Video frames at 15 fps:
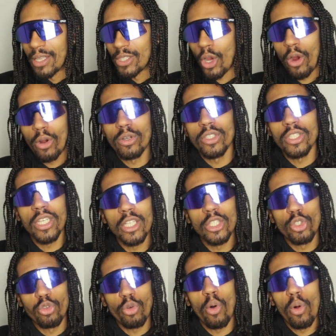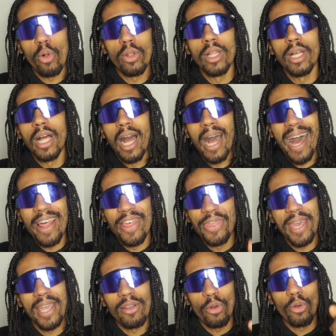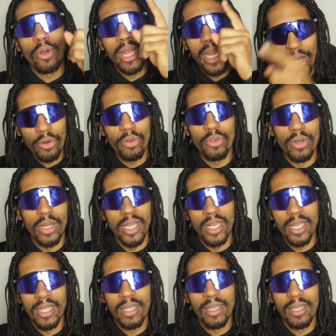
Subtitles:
it's harder to control a thicker hair unit